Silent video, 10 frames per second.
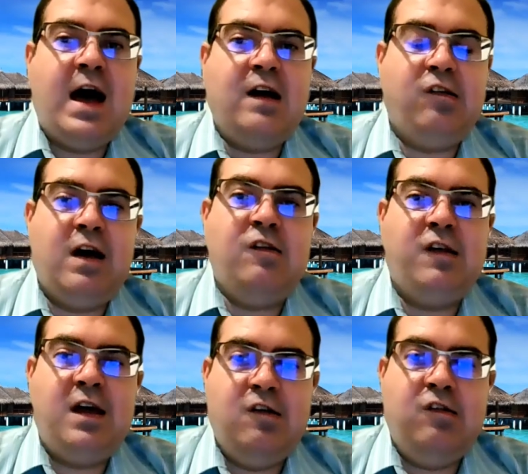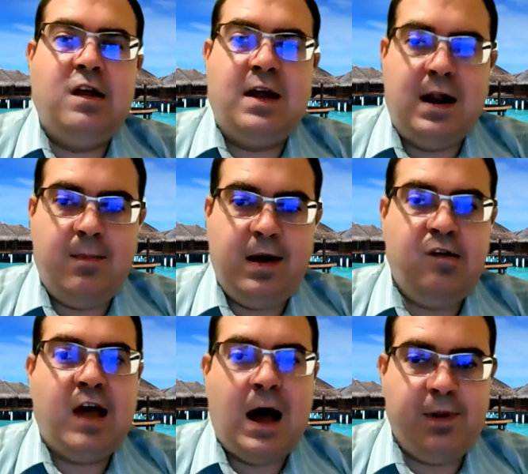Access is the
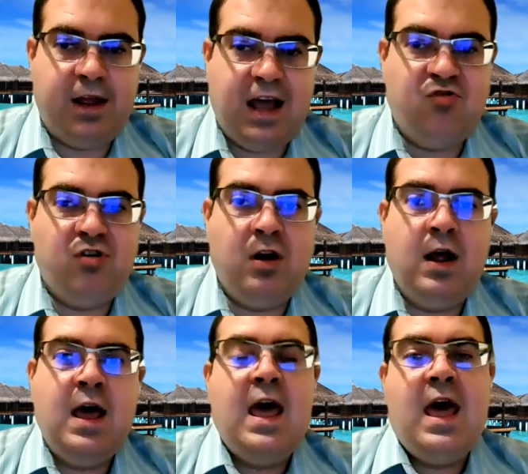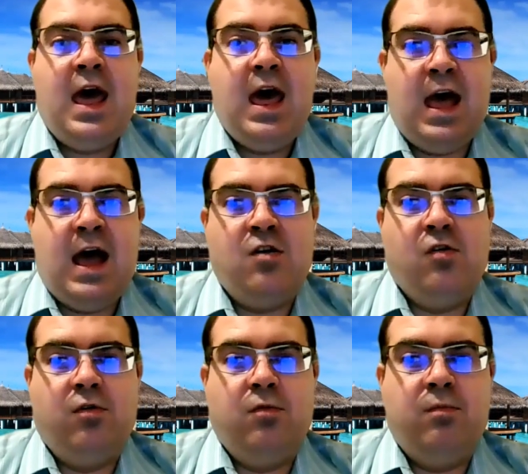database application,
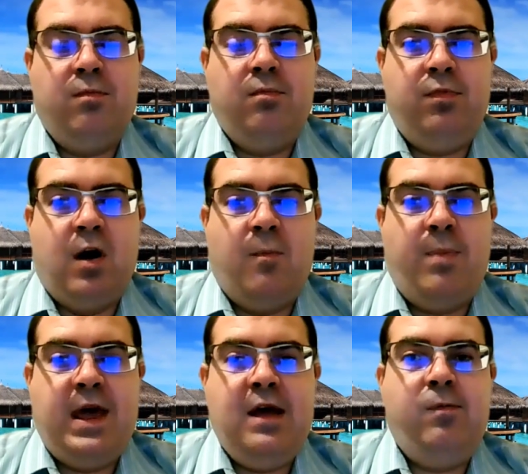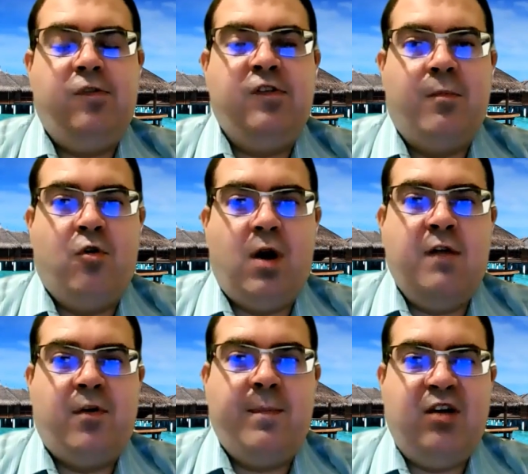and there'll be some more
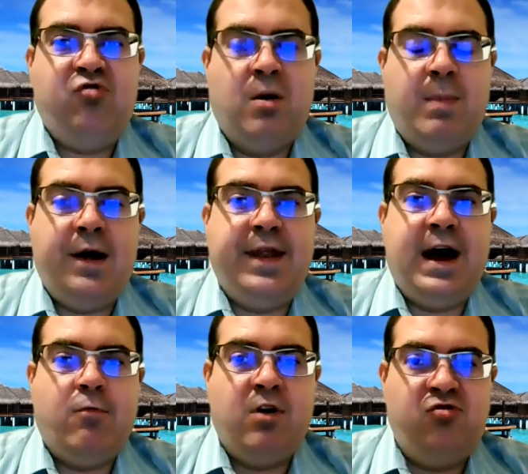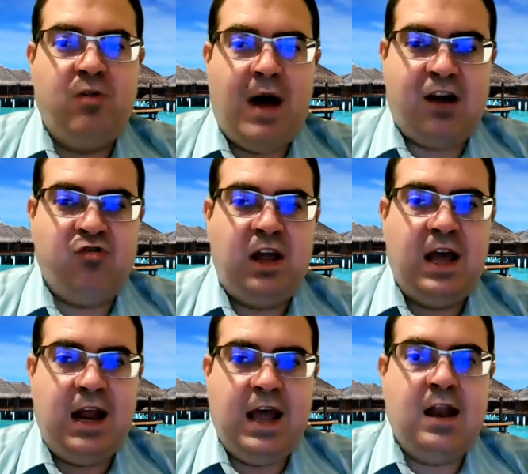information about that once you actually
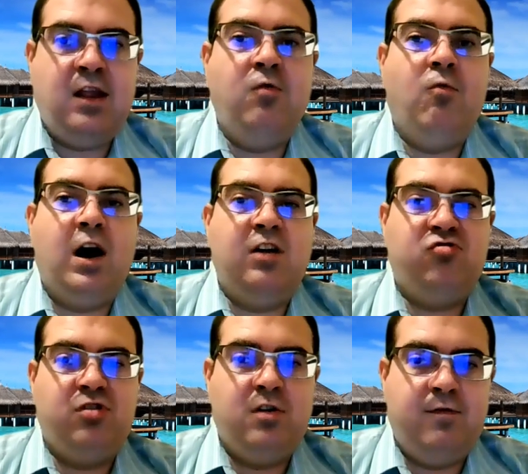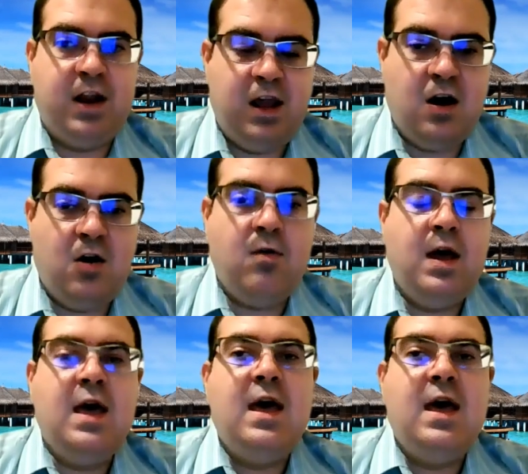get in, you watch the video,